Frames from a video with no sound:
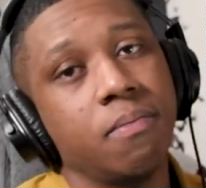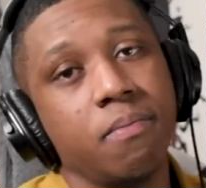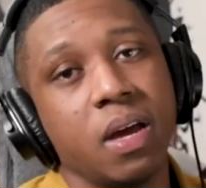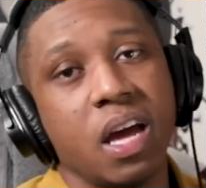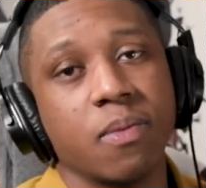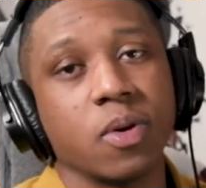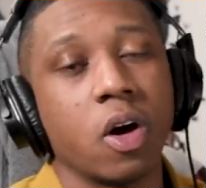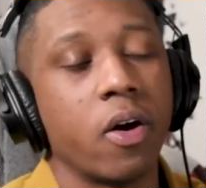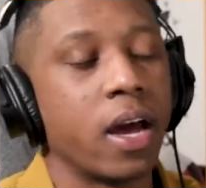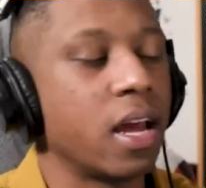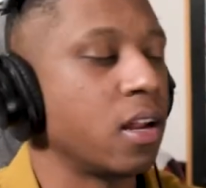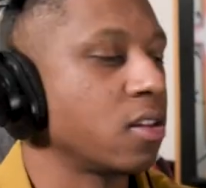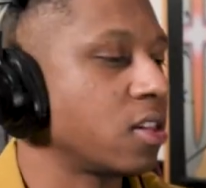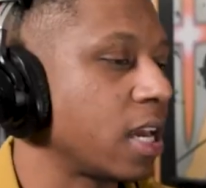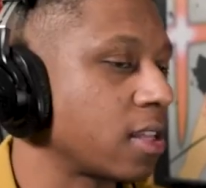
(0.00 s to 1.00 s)
Bam, go
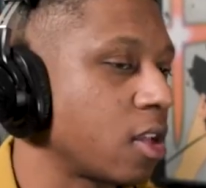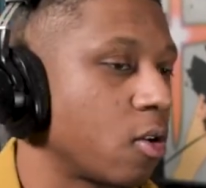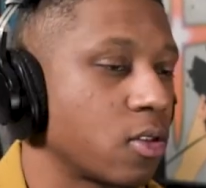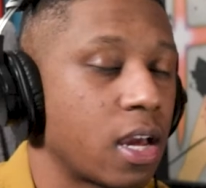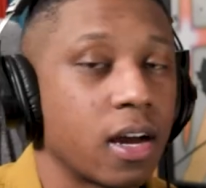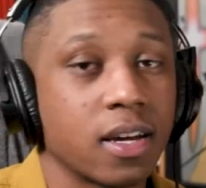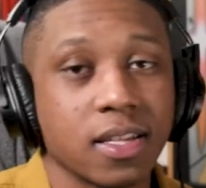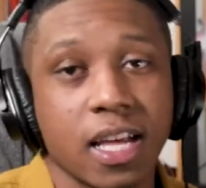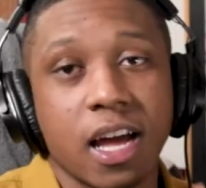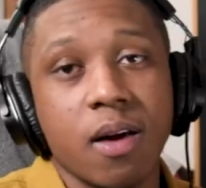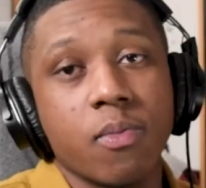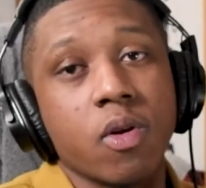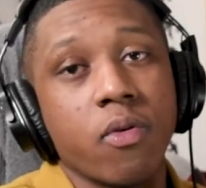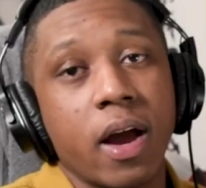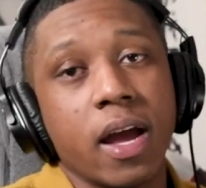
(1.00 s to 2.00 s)
ahead and check those out because they're
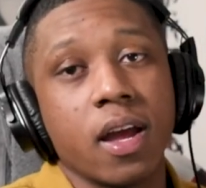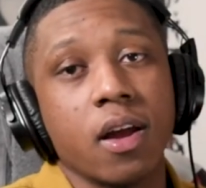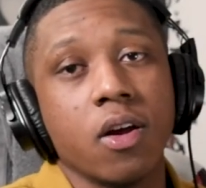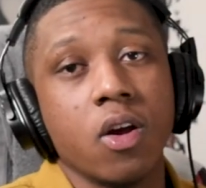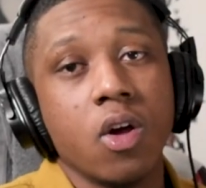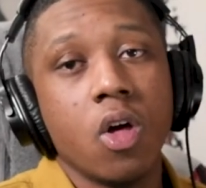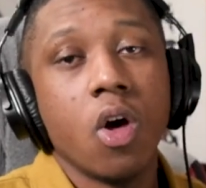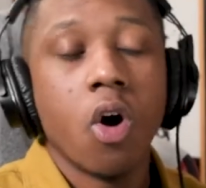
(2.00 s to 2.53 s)
going to be right here.